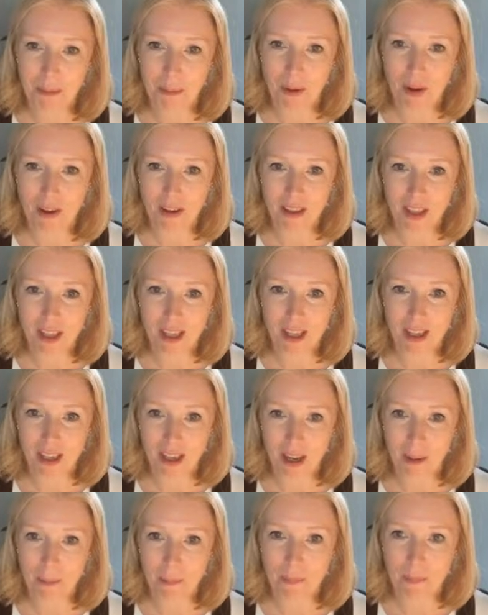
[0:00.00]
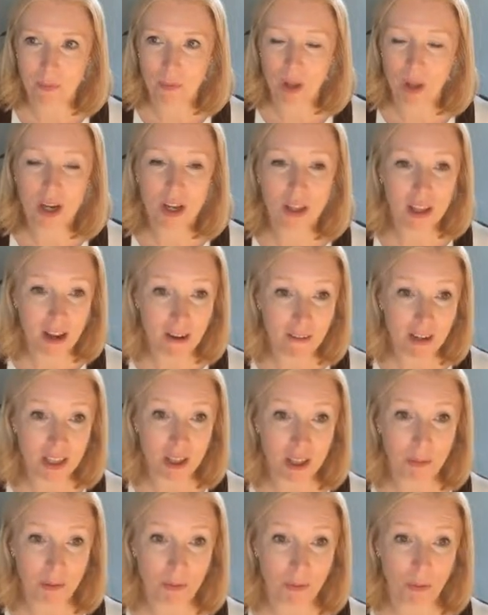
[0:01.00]
But I think in other areas
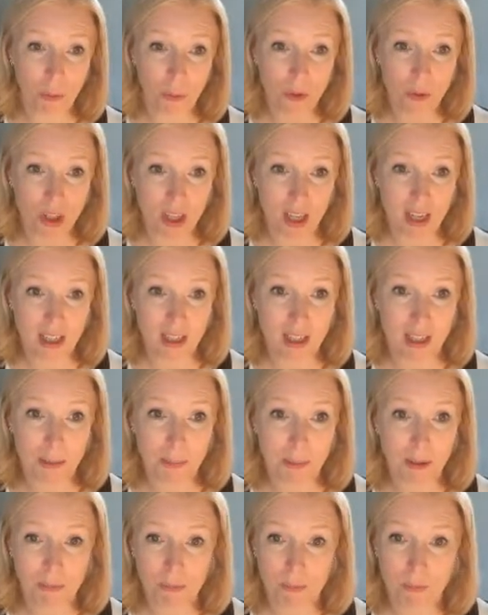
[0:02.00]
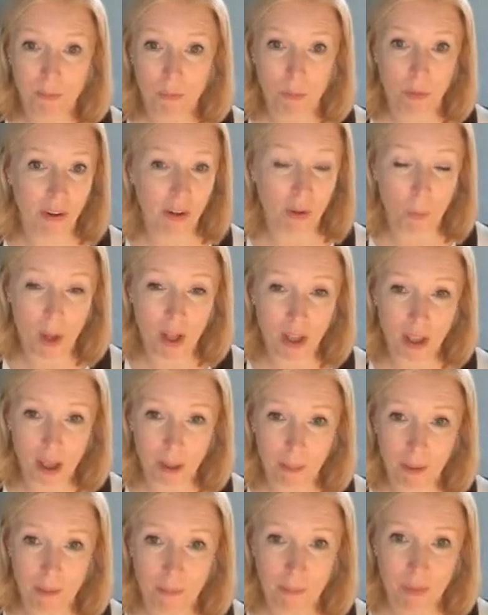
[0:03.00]
that we've launched this, it's been very
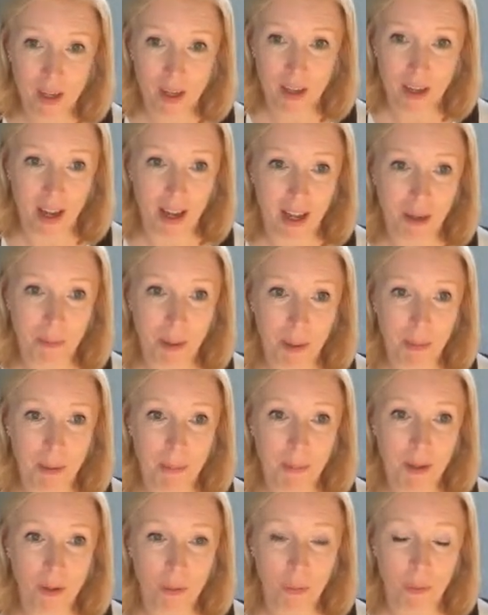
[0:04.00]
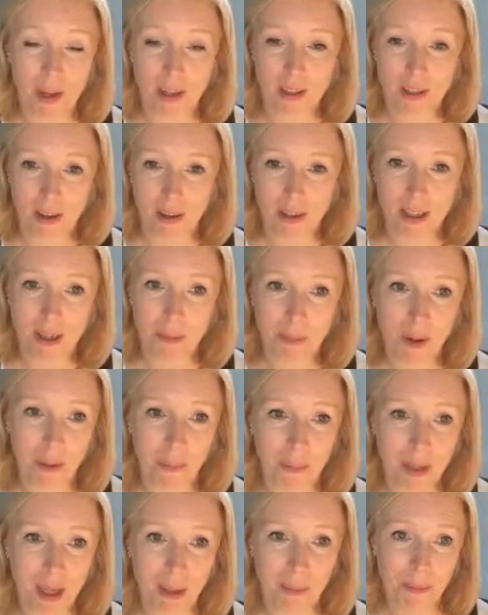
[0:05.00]
welcome, and people have been quite excited about
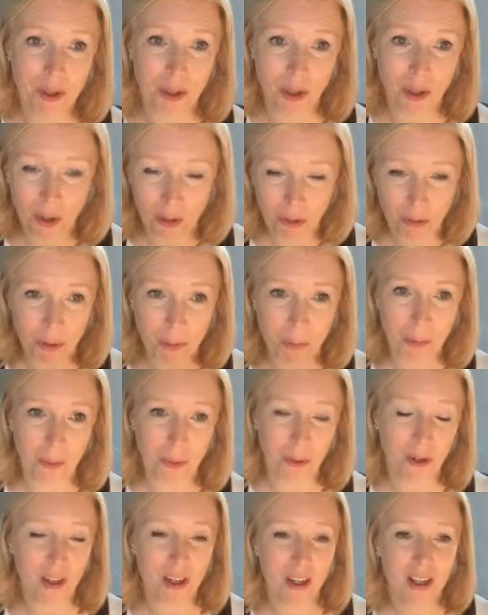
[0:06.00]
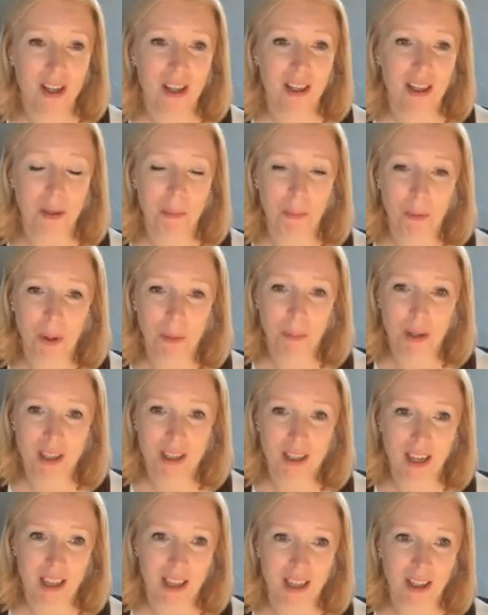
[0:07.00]
being able to go through and book the
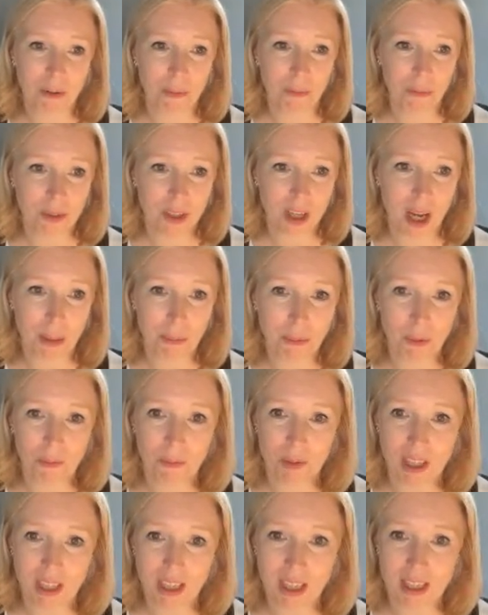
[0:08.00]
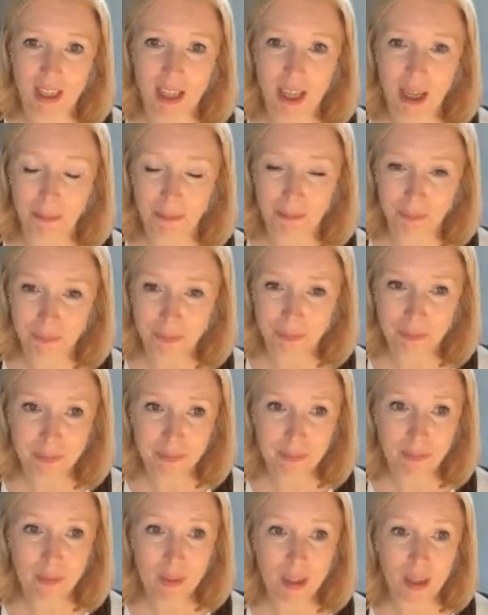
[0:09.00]
appointments at the time convenient to them.
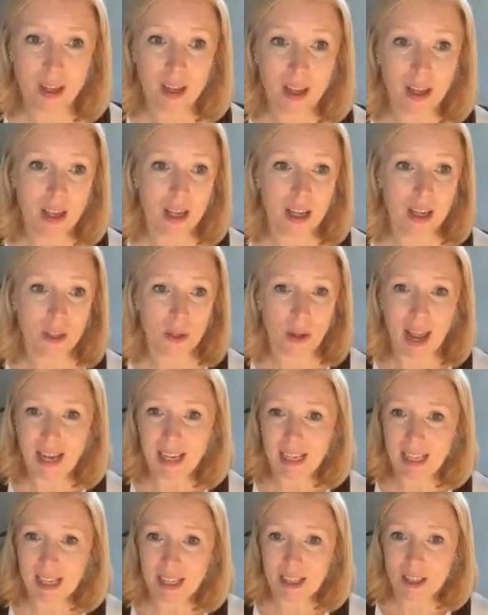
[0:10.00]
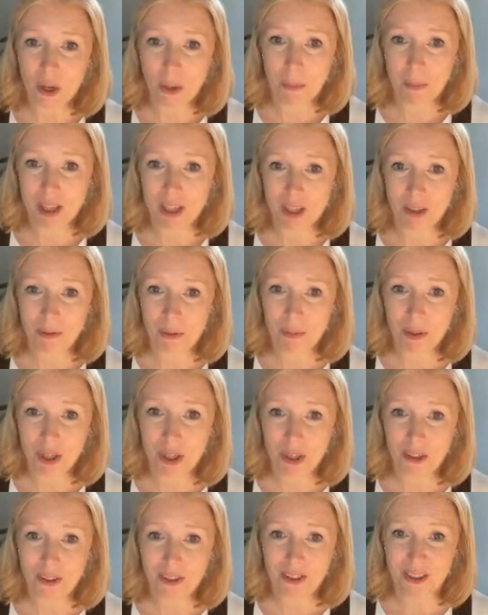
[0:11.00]
So any last comments from
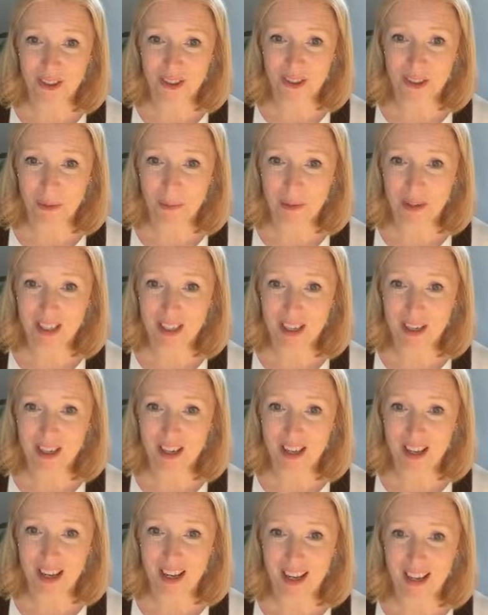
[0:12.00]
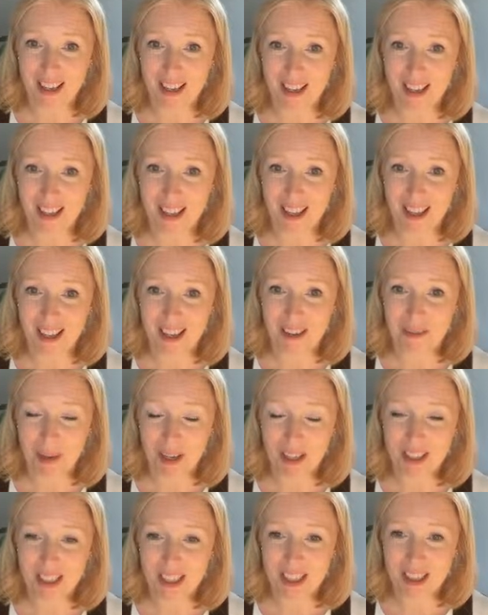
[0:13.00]
you, Dr. Ahmed and
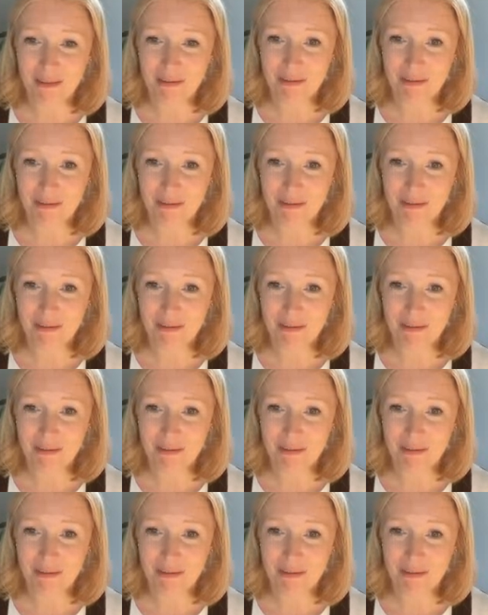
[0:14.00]
Maxine?